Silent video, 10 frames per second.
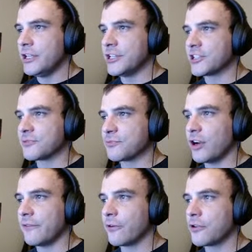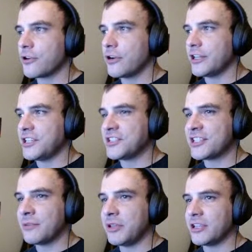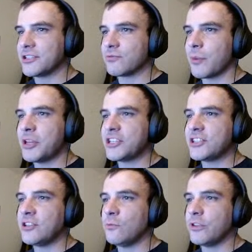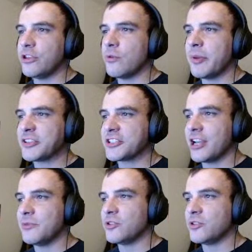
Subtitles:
He doesn't pry further and instead begins reminiscing with you about the time you